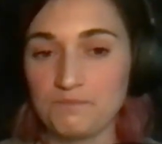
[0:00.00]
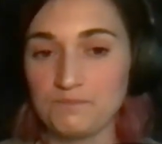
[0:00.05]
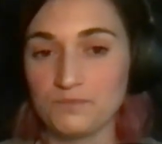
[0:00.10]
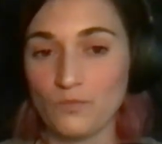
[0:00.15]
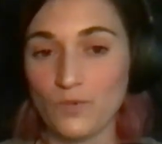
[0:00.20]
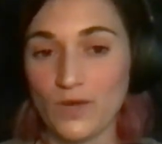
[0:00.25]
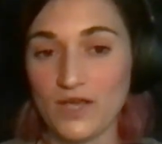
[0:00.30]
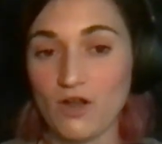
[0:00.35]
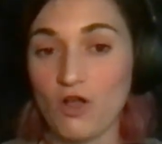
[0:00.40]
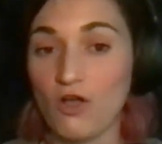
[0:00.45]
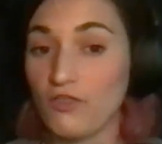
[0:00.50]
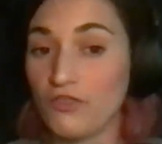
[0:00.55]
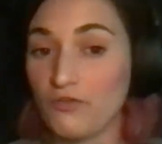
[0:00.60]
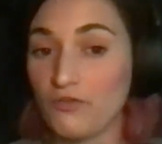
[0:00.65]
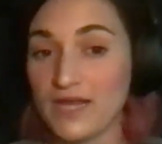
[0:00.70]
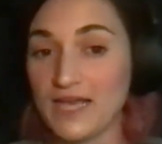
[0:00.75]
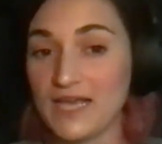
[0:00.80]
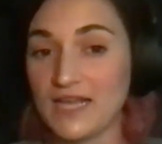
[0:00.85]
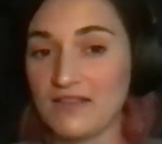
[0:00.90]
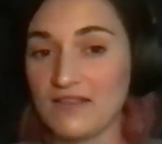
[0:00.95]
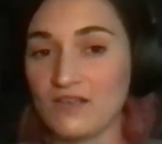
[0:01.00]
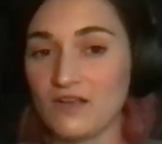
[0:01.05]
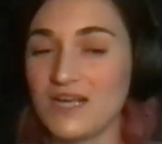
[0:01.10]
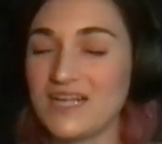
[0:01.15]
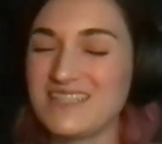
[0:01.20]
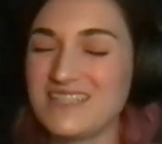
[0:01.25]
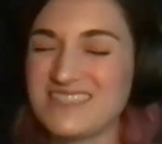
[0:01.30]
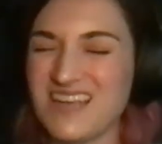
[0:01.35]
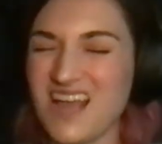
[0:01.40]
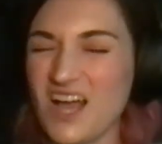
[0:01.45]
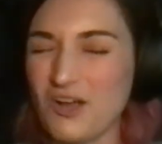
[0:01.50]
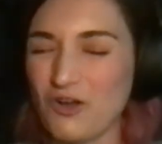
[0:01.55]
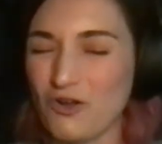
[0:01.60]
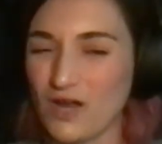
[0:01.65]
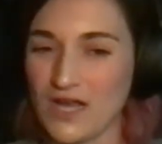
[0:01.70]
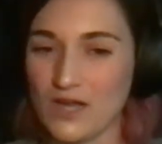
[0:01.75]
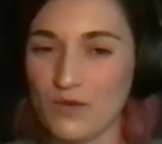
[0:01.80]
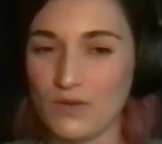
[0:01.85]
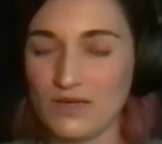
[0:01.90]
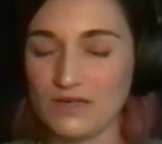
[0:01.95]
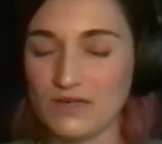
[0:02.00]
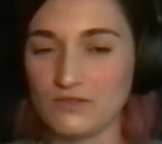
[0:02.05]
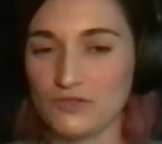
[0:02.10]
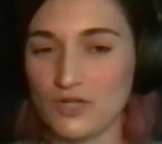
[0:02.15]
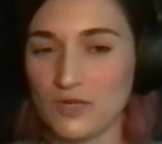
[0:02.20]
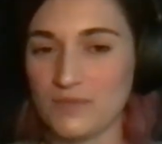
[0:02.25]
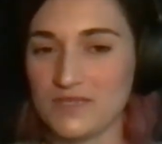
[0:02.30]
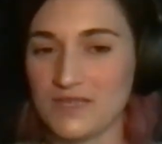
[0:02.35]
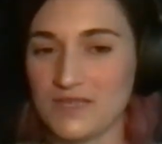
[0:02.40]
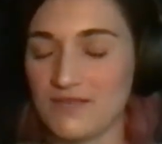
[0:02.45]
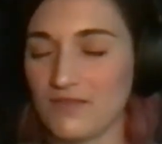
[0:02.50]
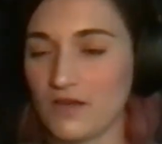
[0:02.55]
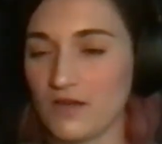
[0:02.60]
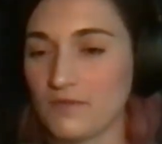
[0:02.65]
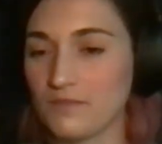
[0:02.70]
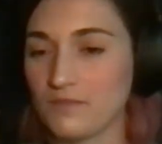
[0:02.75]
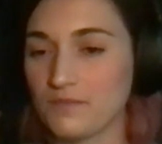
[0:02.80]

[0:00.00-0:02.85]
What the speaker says: We can all three get in there. It's not great when Trip's in there.